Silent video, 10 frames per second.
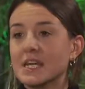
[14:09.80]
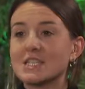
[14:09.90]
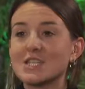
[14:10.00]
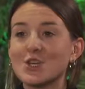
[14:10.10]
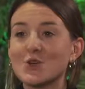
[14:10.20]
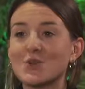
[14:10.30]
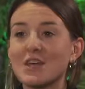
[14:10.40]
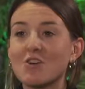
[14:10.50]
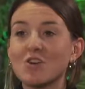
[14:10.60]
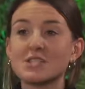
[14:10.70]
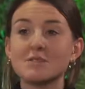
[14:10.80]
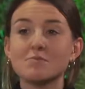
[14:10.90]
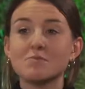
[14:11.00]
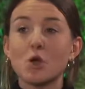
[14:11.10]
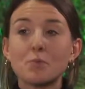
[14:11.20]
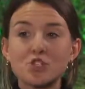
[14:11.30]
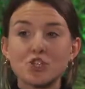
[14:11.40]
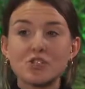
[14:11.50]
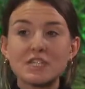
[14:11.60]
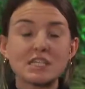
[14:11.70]
And so there are some
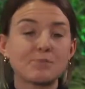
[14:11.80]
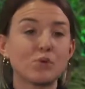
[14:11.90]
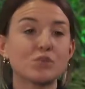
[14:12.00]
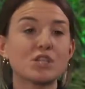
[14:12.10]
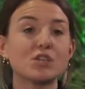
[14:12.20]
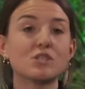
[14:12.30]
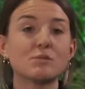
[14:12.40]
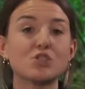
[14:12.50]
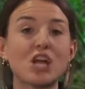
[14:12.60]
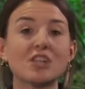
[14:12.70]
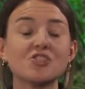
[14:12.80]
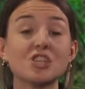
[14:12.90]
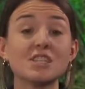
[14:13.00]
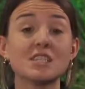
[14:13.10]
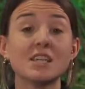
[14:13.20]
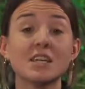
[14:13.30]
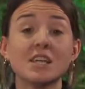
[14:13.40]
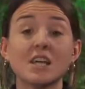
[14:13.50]
opportunities, but also some challenges.